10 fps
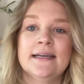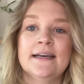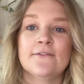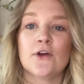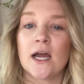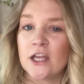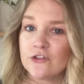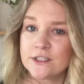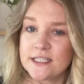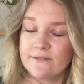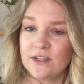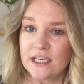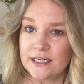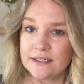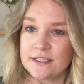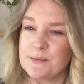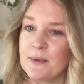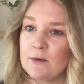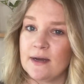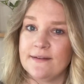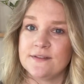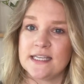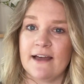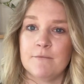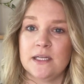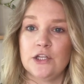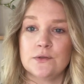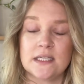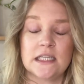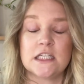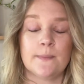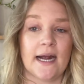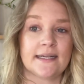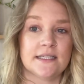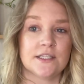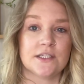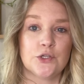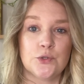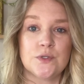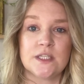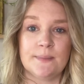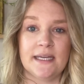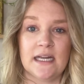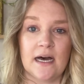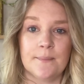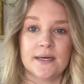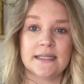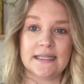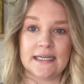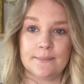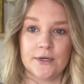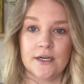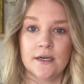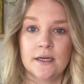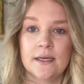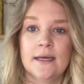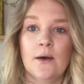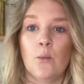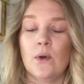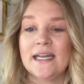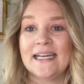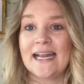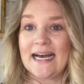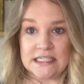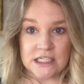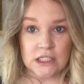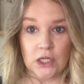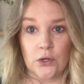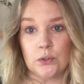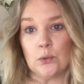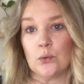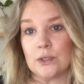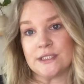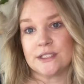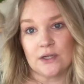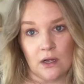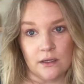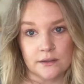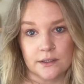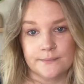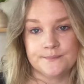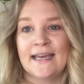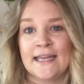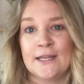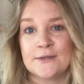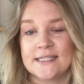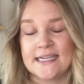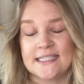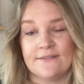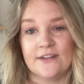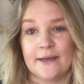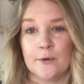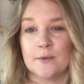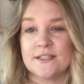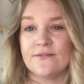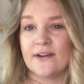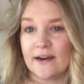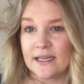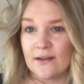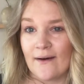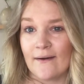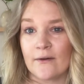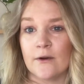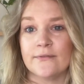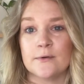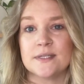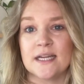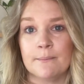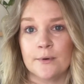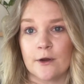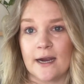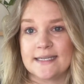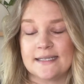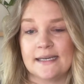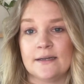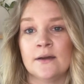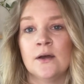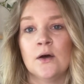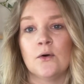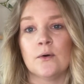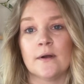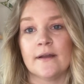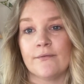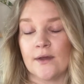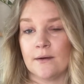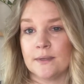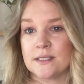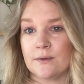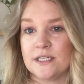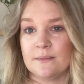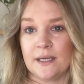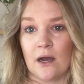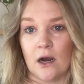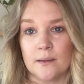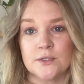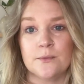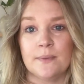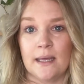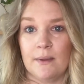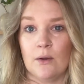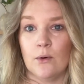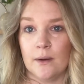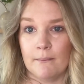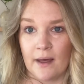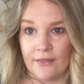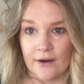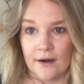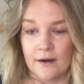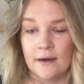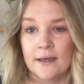For hundreds of years, midwives have been using this practice to speed up labor when it has slowed or stalled. In those days, if labor was very long or if it was not progressing or if there was going to be harm to baby or mother,